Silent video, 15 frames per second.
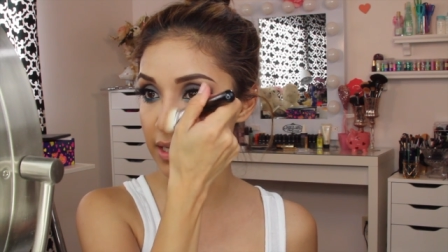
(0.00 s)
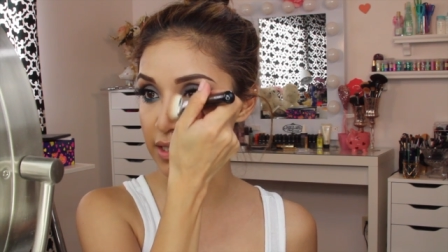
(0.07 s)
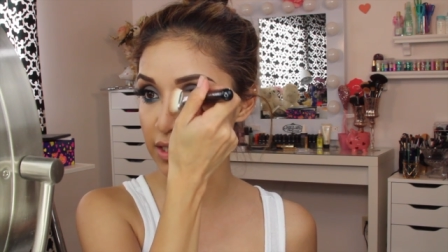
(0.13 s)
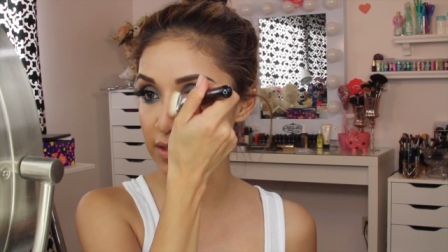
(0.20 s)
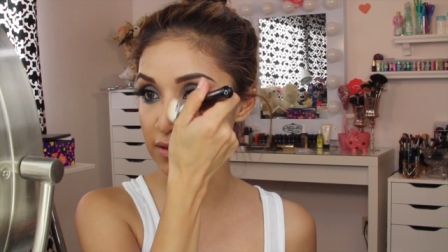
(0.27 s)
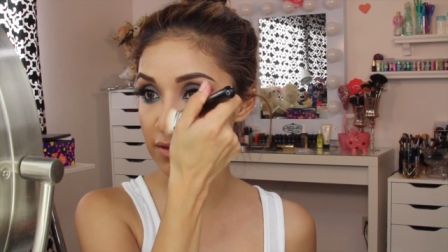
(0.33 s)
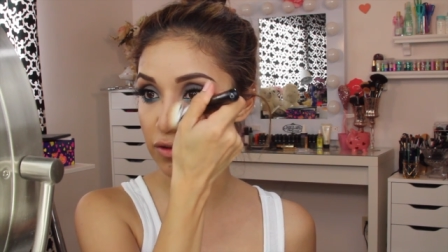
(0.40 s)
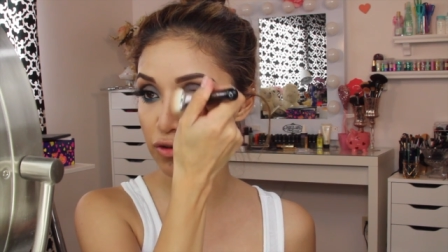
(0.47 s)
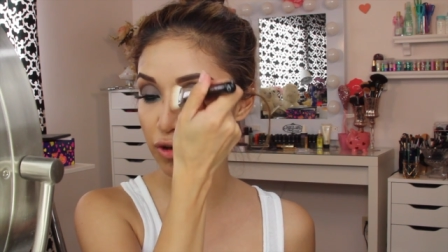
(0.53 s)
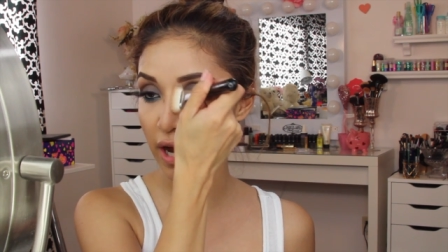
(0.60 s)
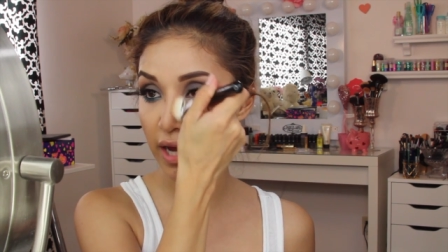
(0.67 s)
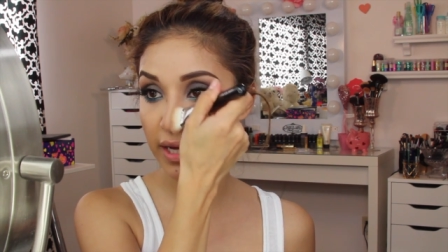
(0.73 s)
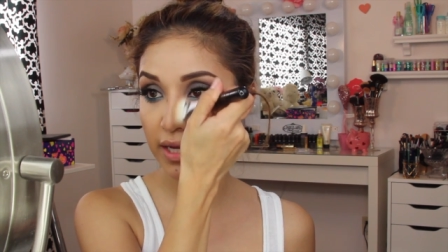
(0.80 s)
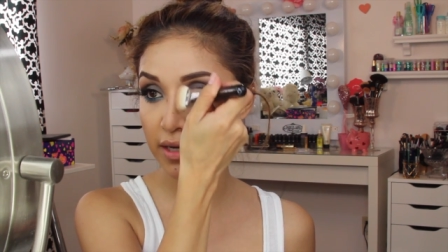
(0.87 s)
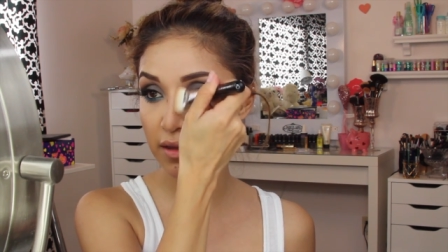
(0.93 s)
and just
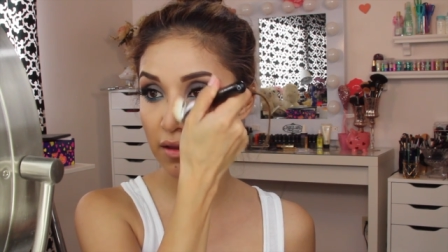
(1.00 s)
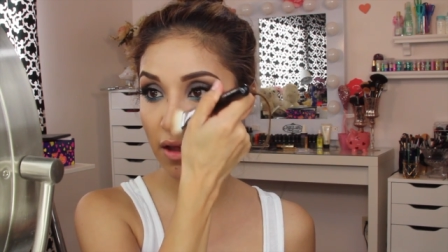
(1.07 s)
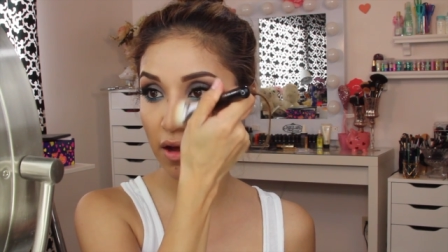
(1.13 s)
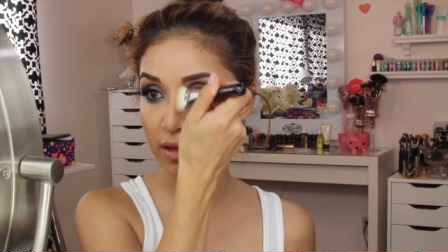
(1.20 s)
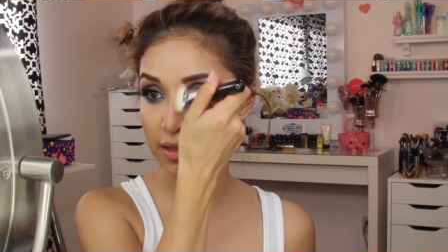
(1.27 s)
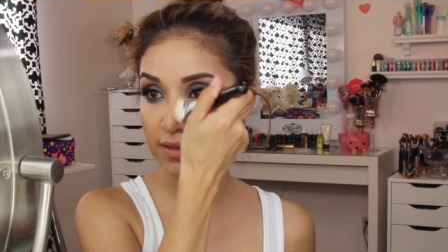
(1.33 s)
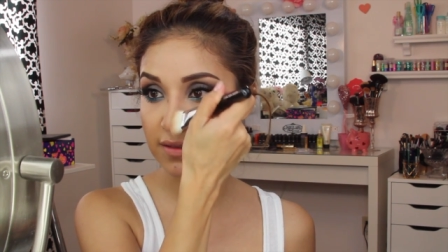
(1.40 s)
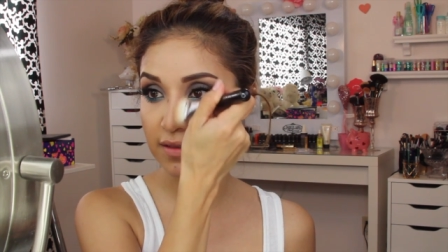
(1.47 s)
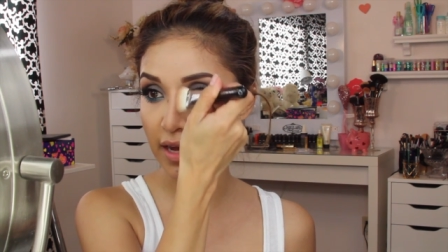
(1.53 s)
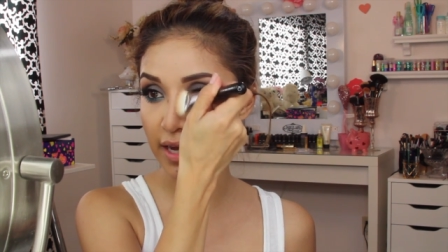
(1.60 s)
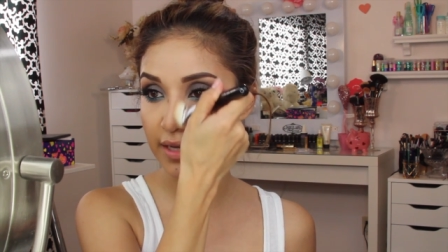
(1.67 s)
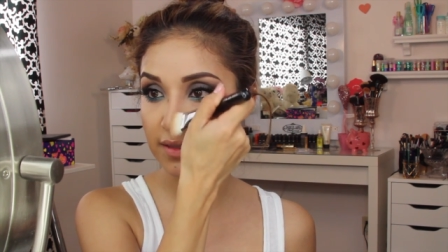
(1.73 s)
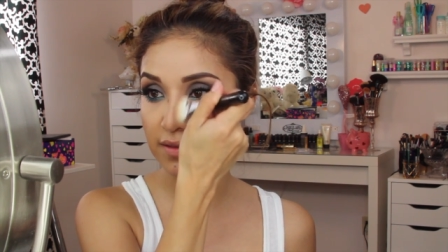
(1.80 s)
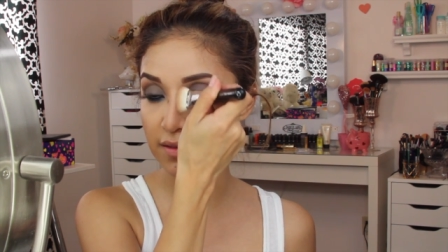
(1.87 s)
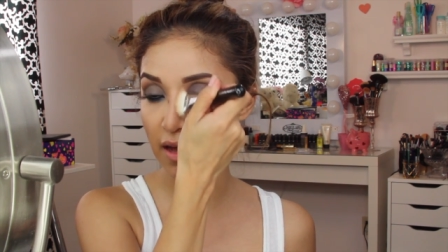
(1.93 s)
drag it along the
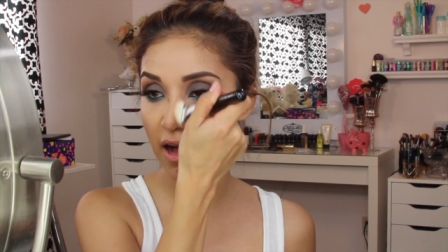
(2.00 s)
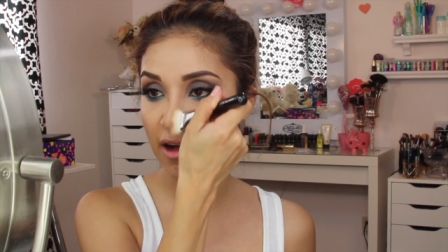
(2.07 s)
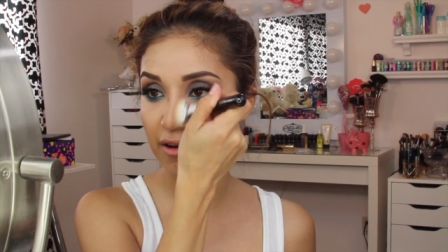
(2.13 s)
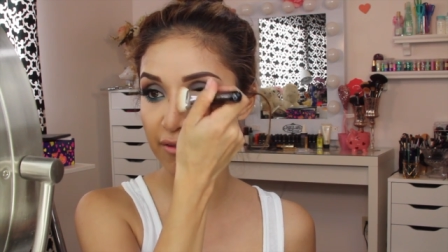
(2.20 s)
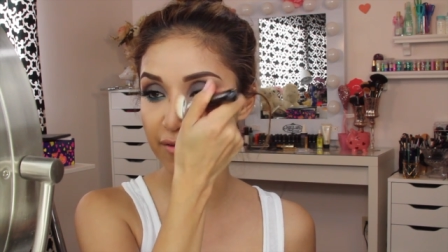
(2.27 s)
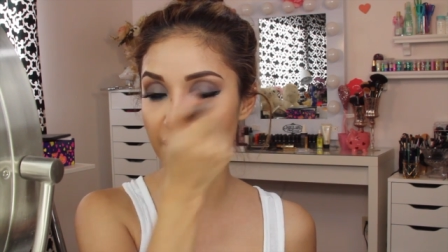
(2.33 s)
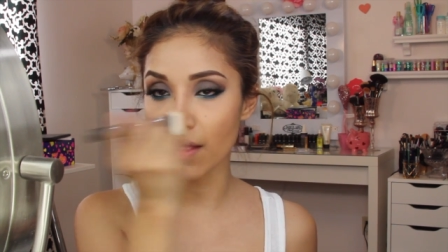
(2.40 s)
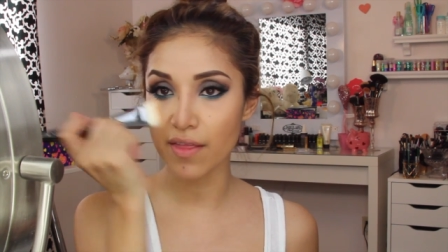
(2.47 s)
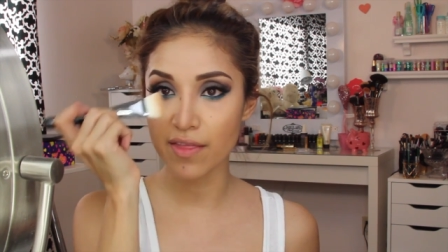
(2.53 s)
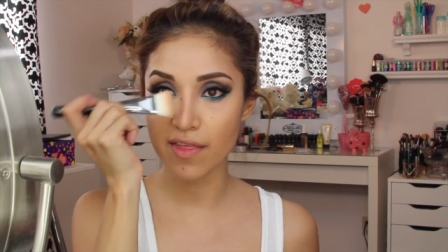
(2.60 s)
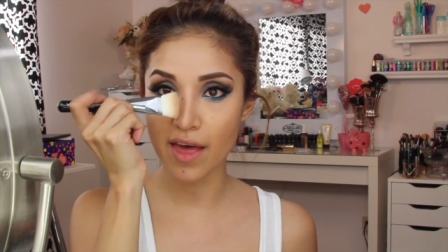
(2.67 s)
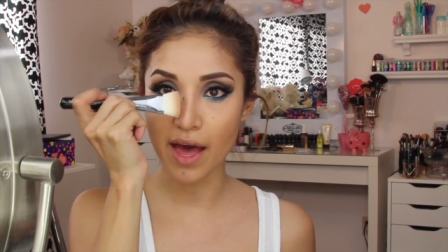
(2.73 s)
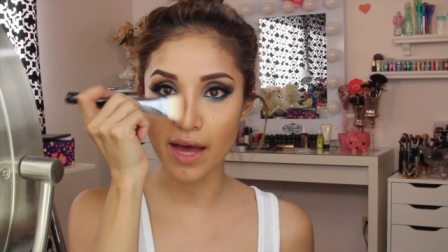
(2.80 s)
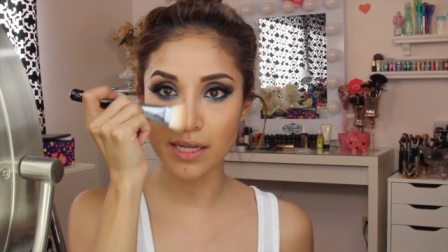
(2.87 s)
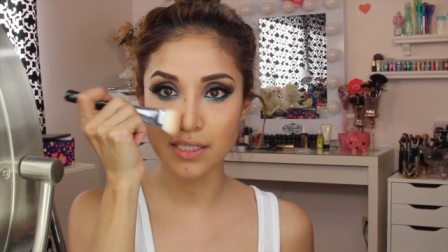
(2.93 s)
sides of
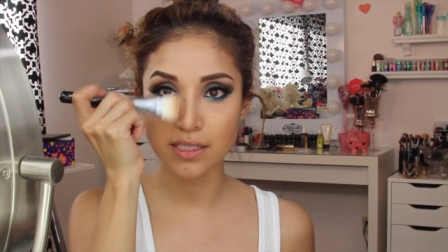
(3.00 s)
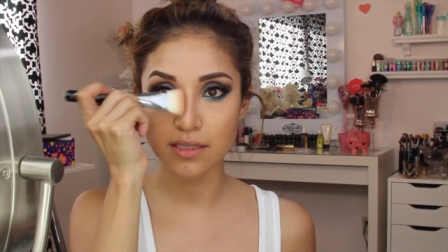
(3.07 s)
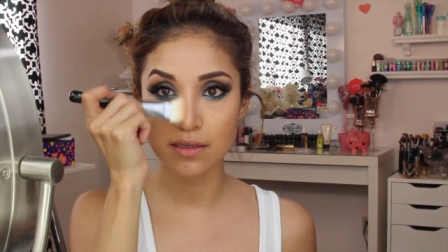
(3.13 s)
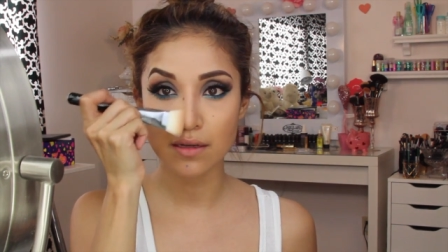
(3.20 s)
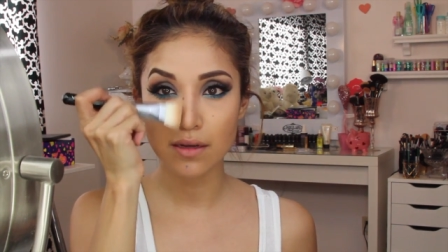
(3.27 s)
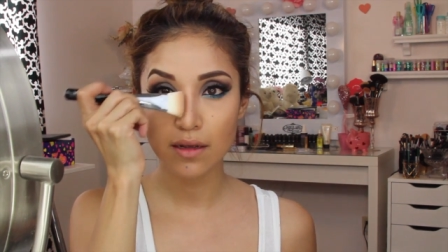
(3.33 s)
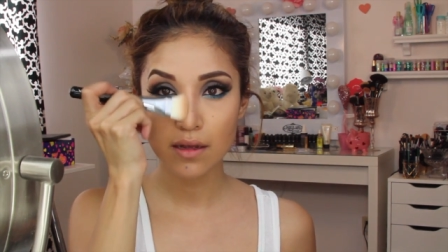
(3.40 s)
that